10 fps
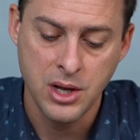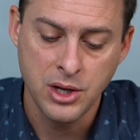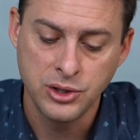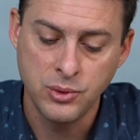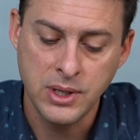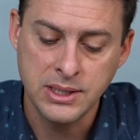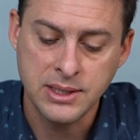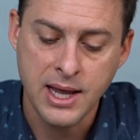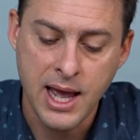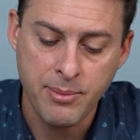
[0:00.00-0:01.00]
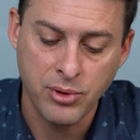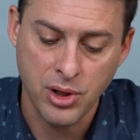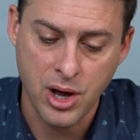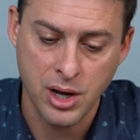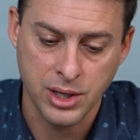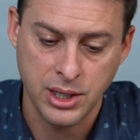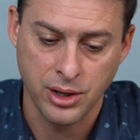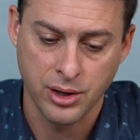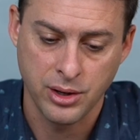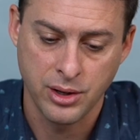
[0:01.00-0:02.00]
So we can tap lock
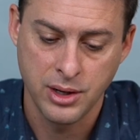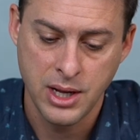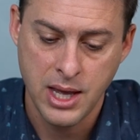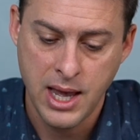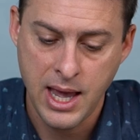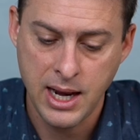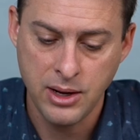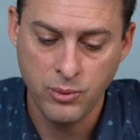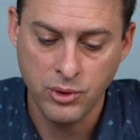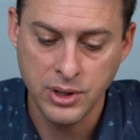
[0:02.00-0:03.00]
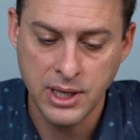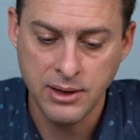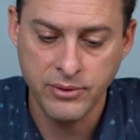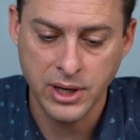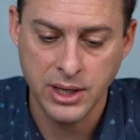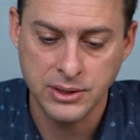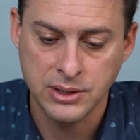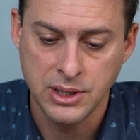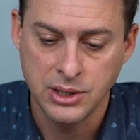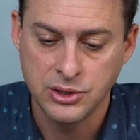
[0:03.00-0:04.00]
here and it will give
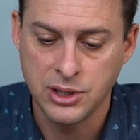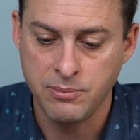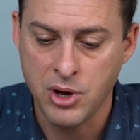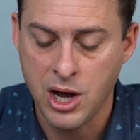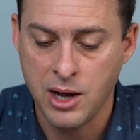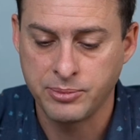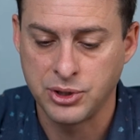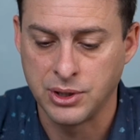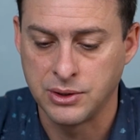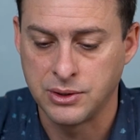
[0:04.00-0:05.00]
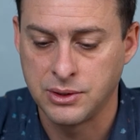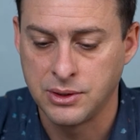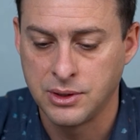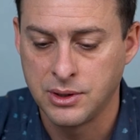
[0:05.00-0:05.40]
us some options.